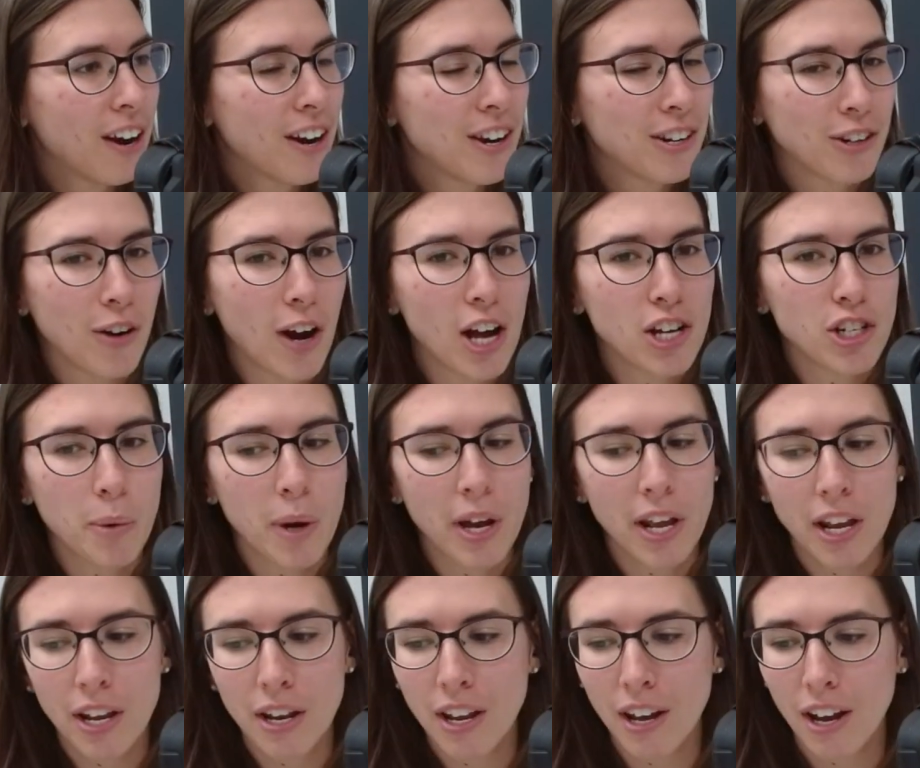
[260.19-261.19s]
and
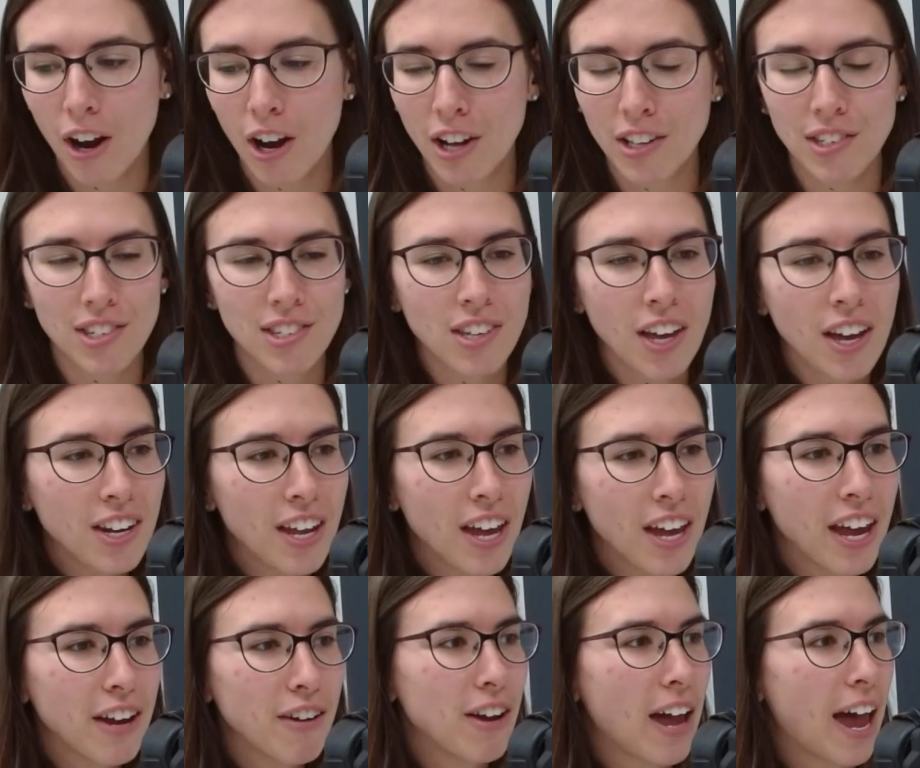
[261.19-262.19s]
graduated on
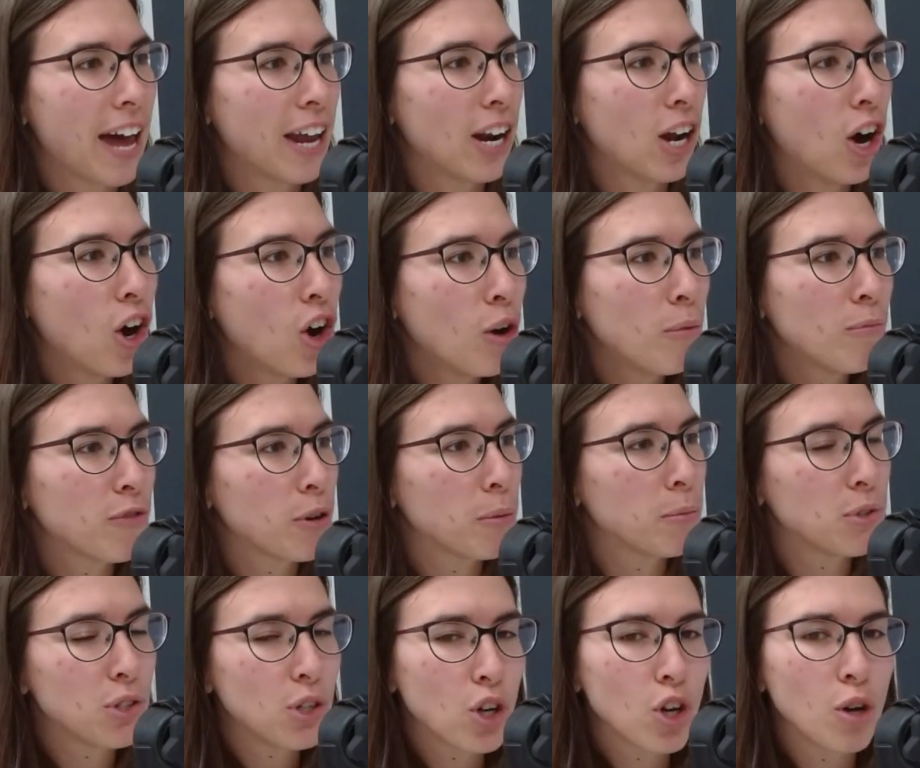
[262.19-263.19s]
Sunday at home from
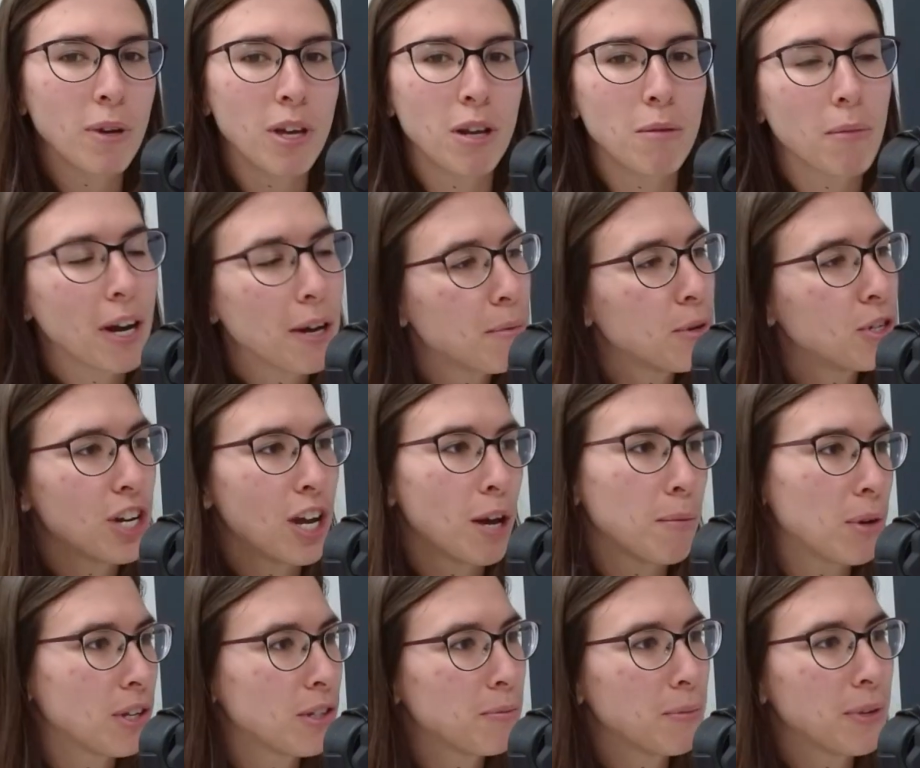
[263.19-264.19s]
Zoom in my
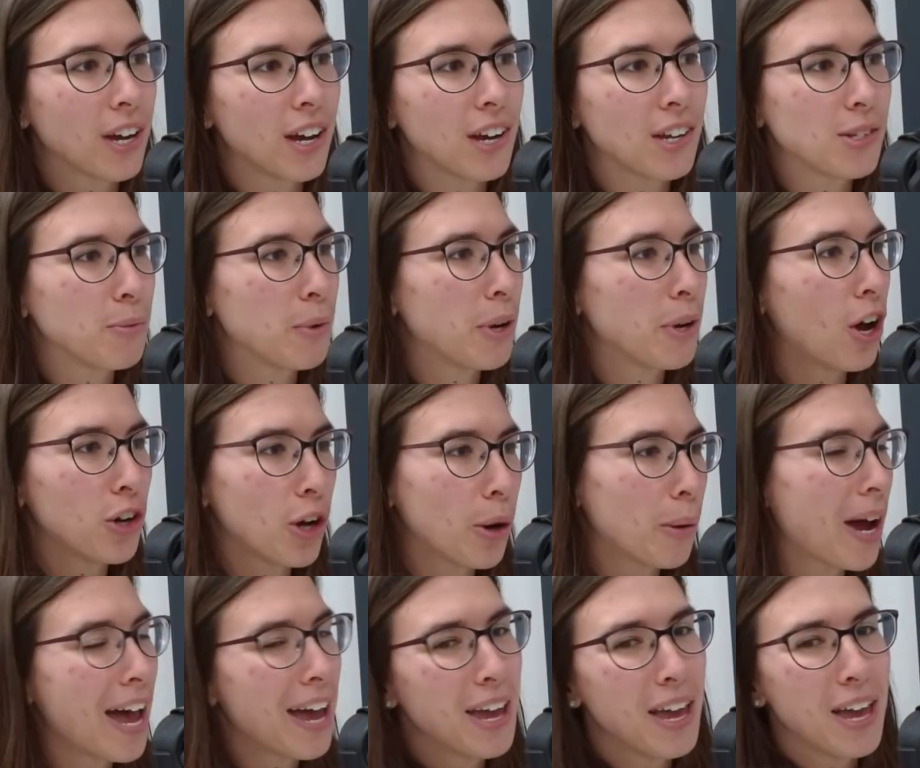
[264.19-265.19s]
pajamas, because we
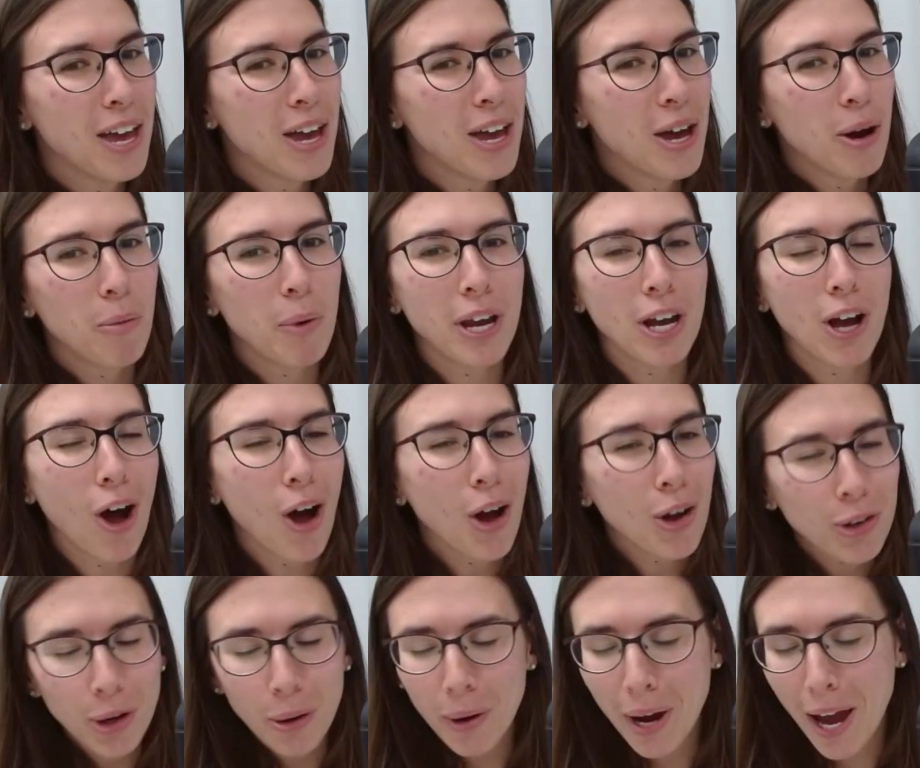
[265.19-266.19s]
all
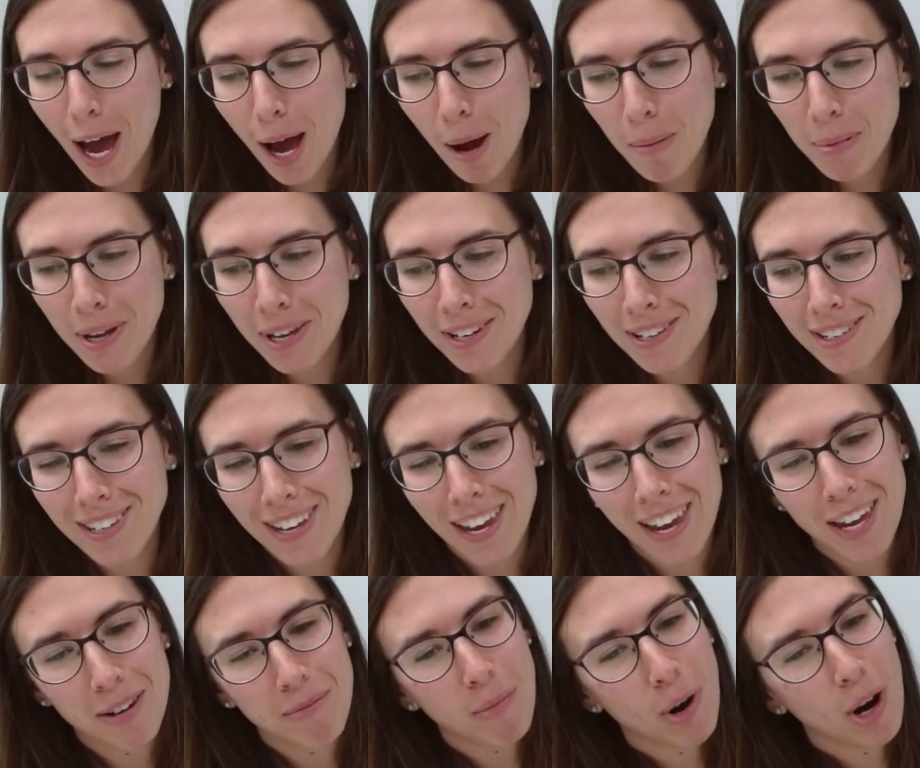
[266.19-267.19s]
know what happened
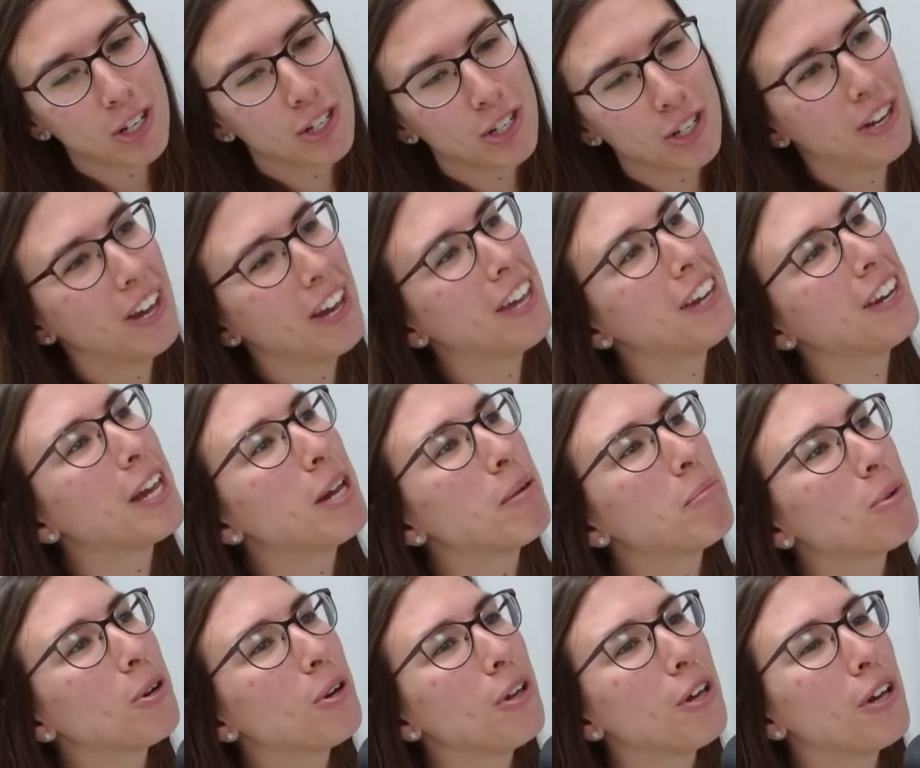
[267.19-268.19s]
in March and
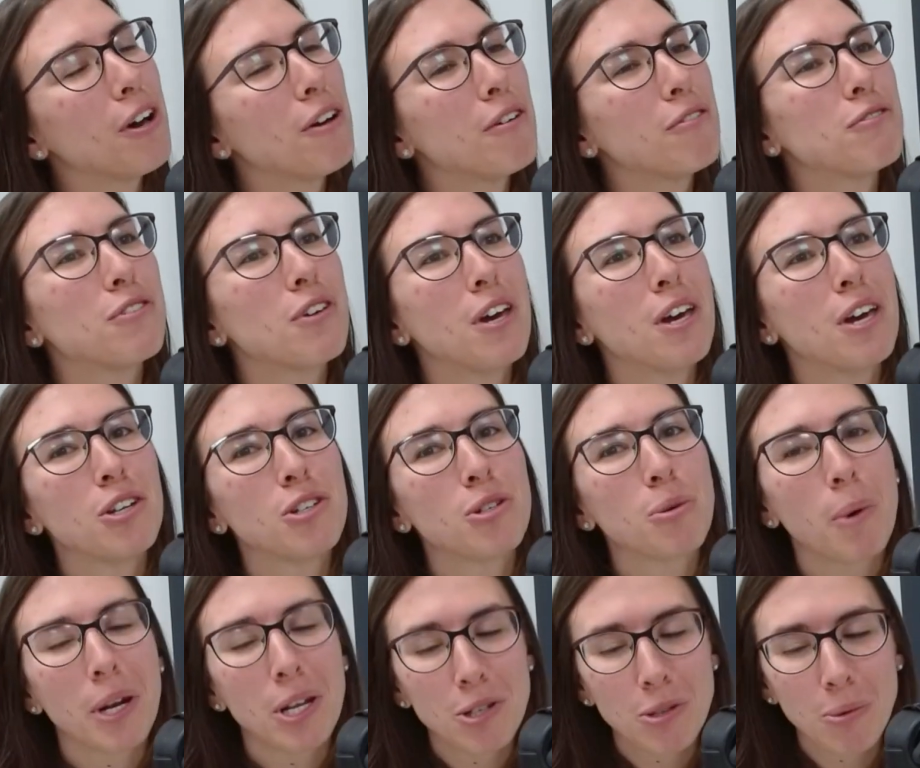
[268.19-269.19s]
April of
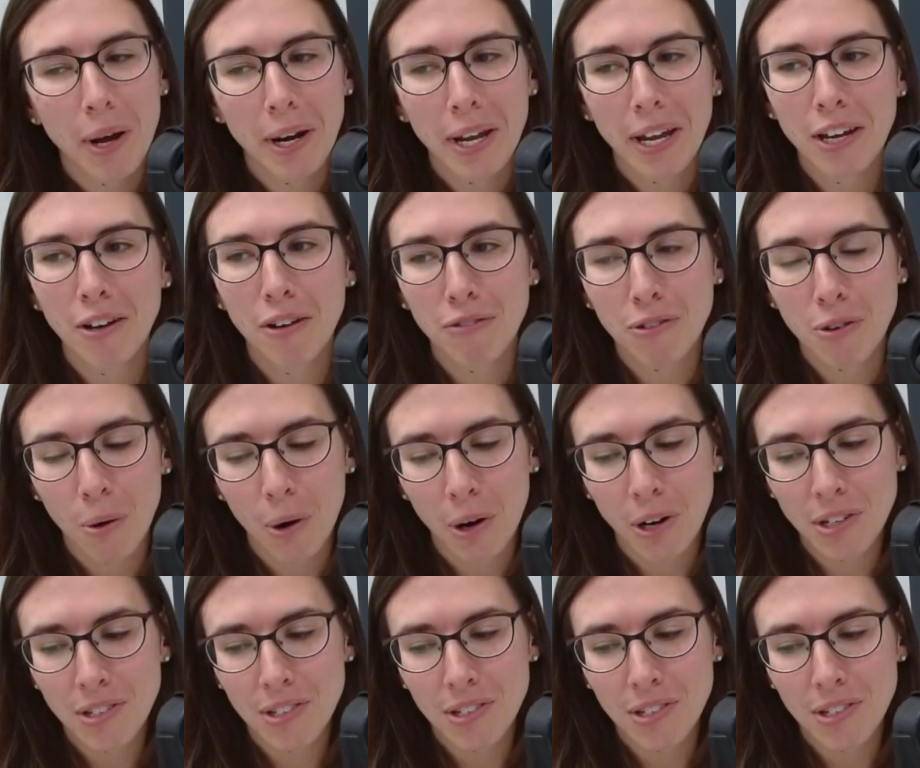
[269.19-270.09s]
2020, of course,